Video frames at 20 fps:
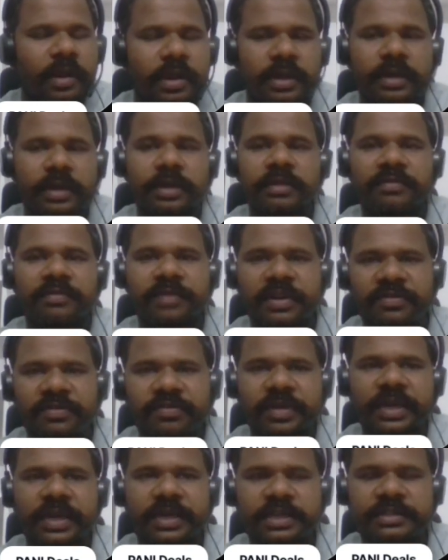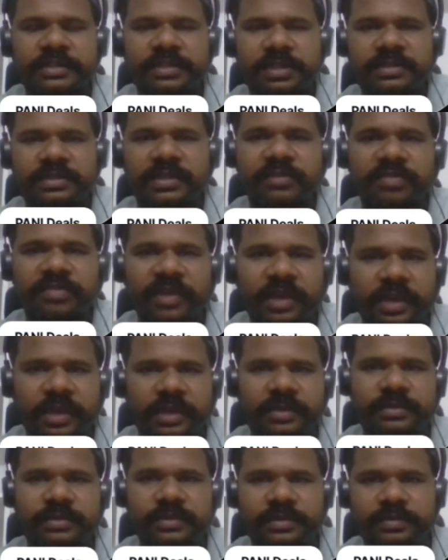and verify digital
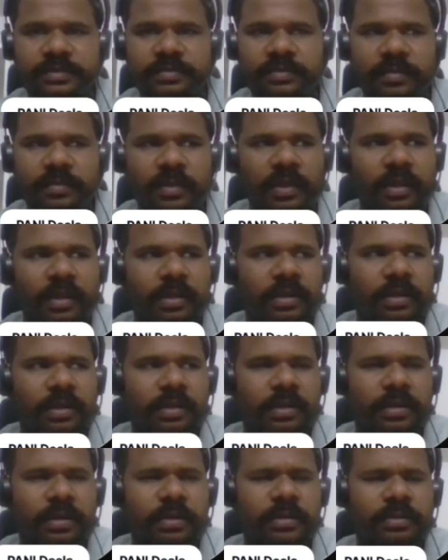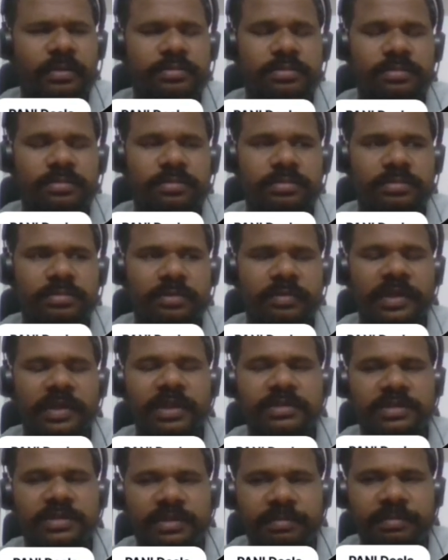certificates uh,
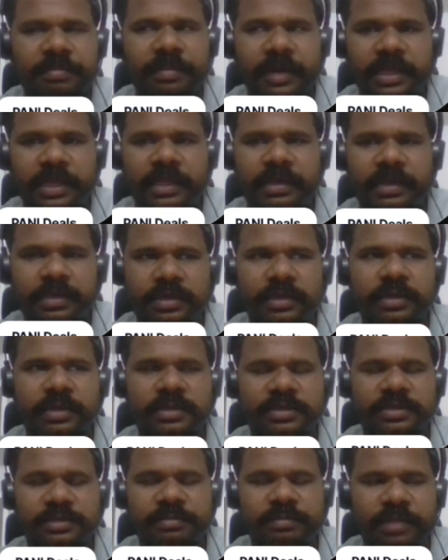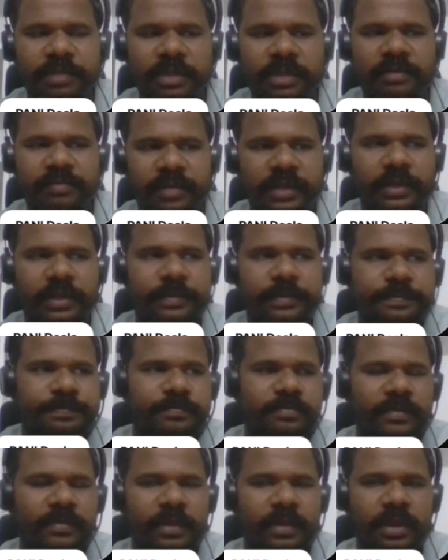very simply in a simpler way
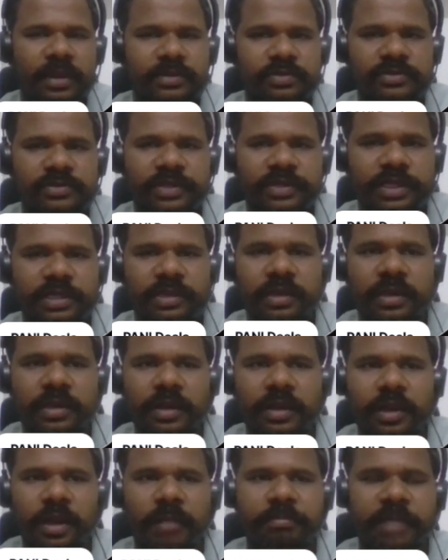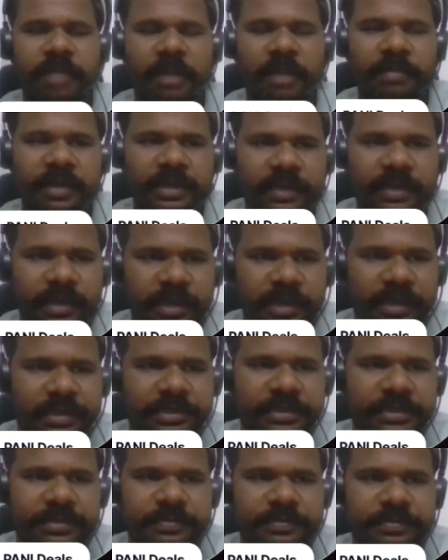using Pabbly
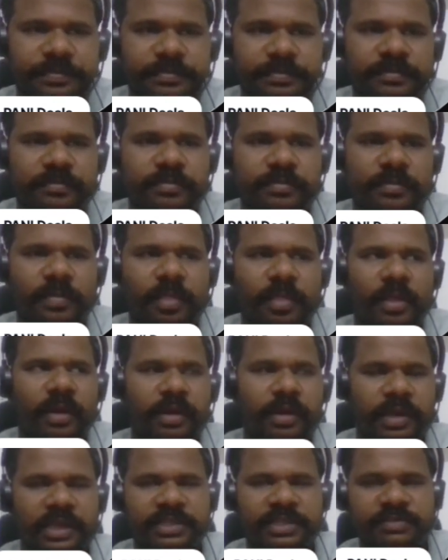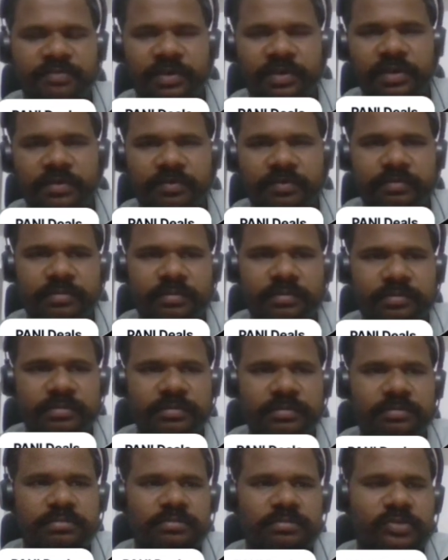Connect, NextView,
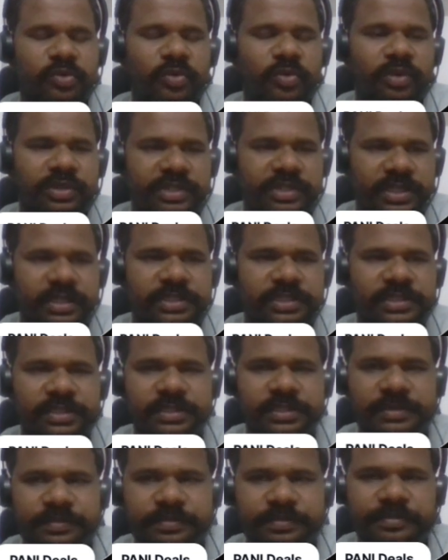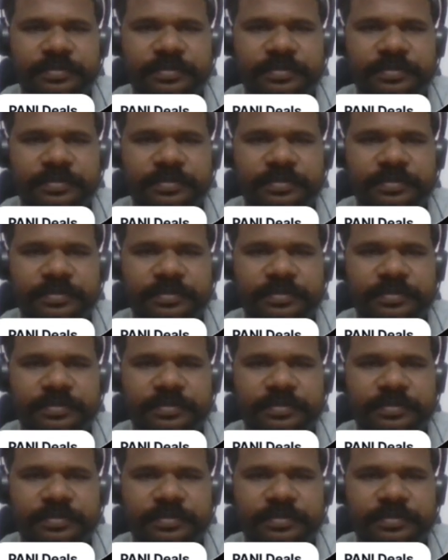Google Sheets,